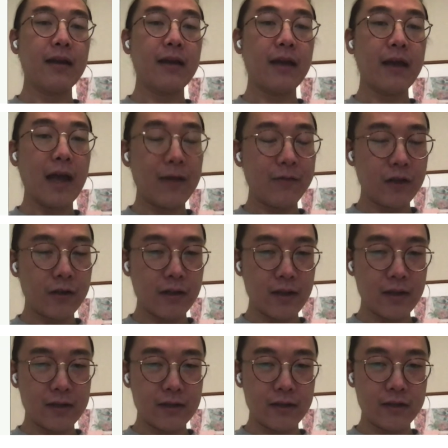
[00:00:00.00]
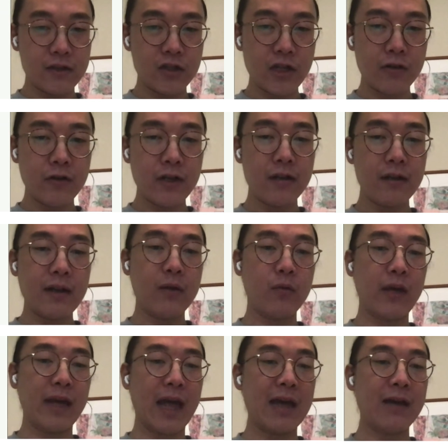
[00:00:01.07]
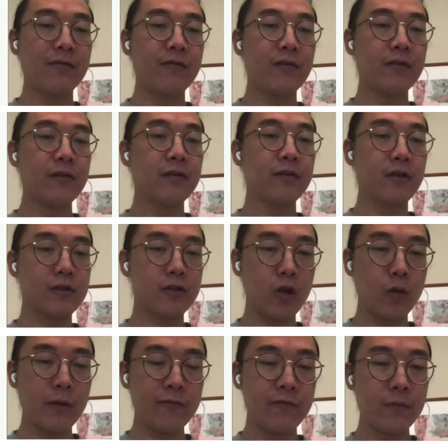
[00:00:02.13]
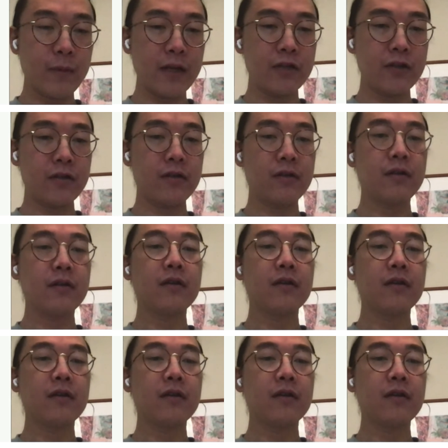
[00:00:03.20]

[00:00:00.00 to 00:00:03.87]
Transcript: After the AST is generated and we have the scope information,